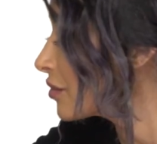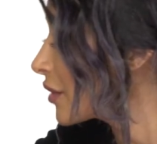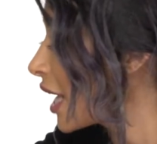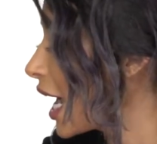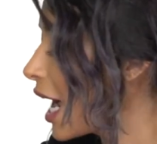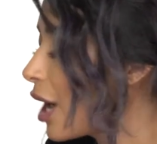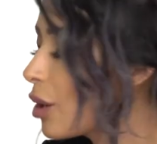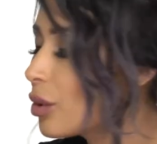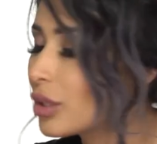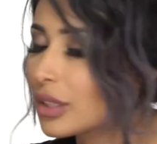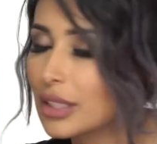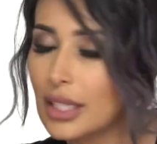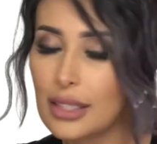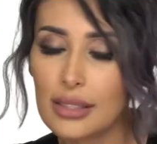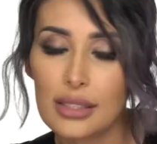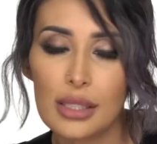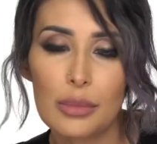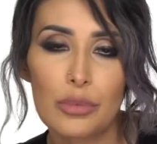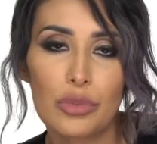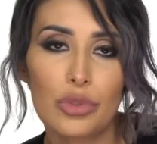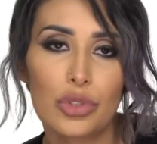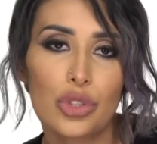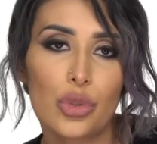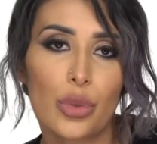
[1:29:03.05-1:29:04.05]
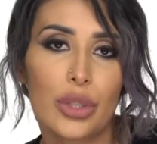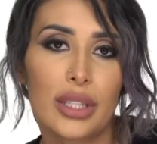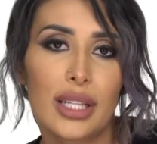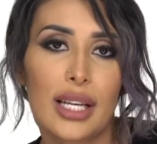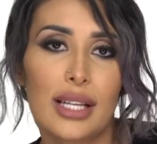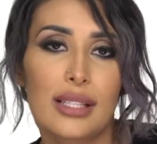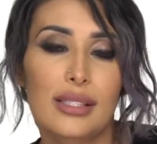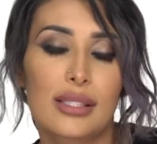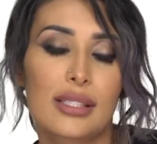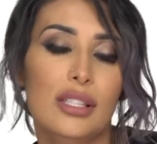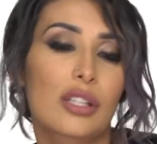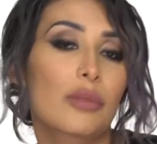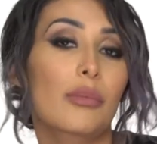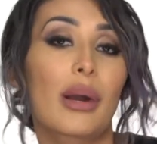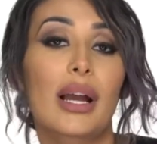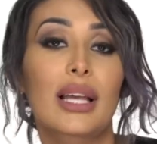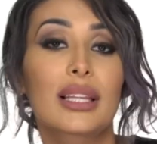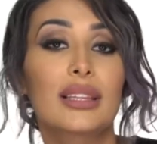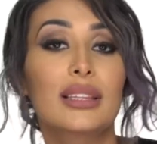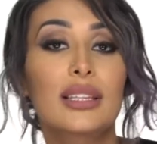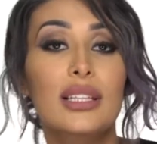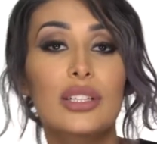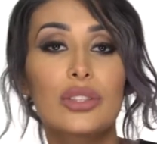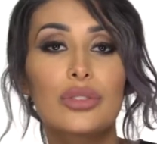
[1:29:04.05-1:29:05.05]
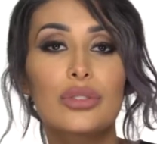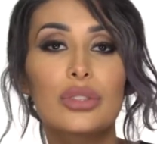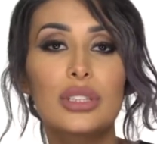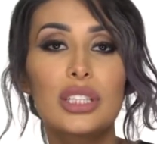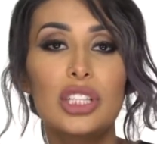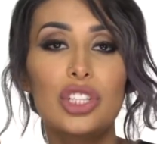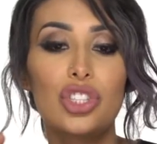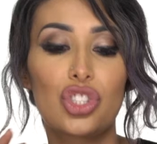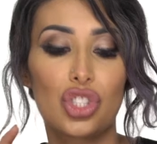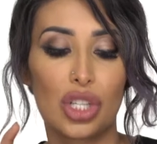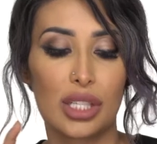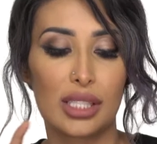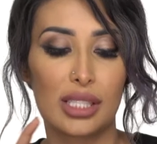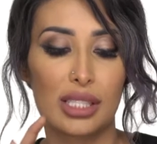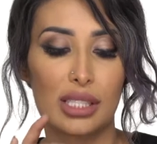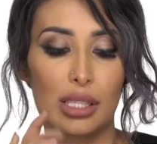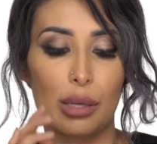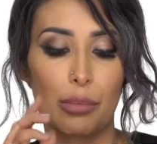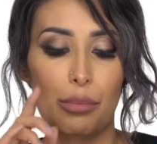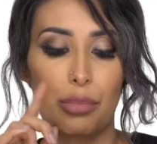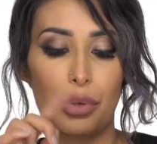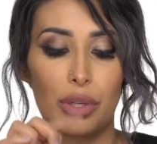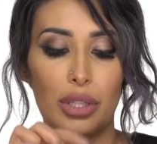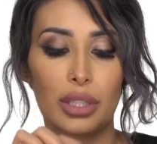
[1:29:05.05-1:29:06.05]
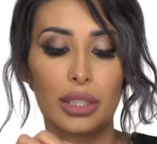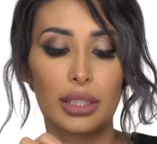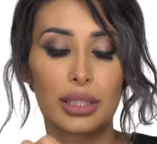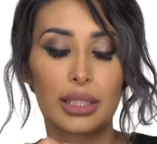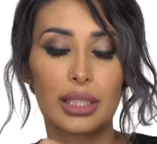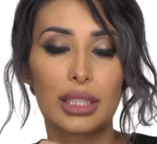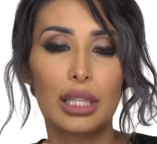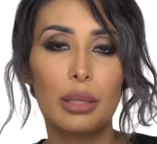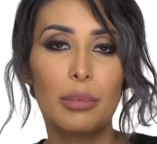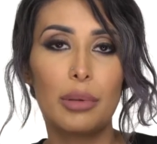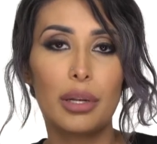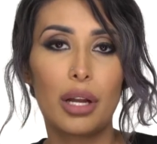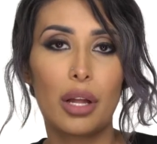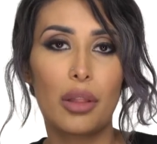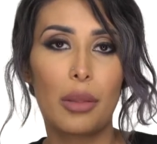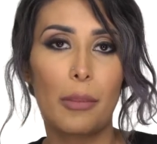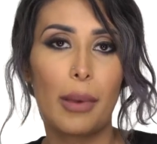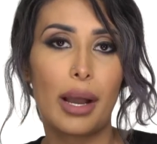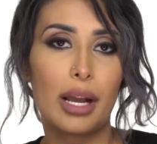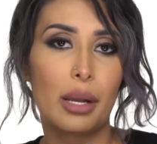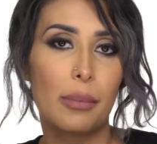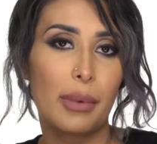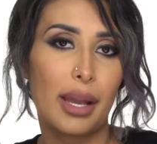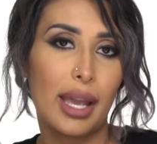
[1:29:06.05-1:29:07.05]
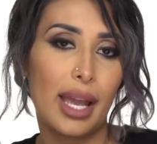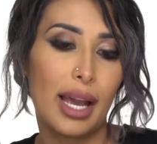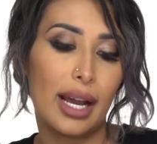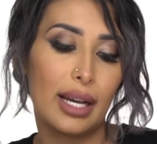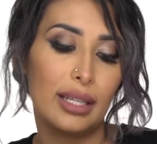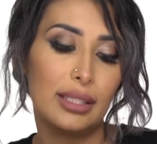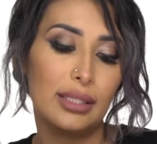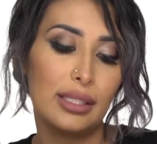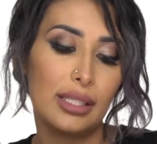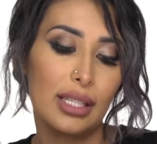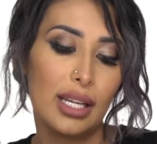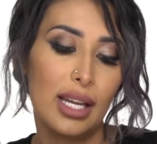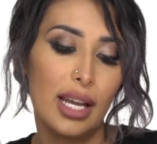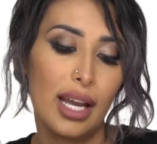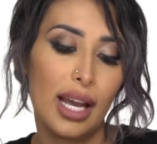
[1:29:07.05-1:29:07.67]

Hourglass number 28 serum. I literally just put a little bit on the back of my hand,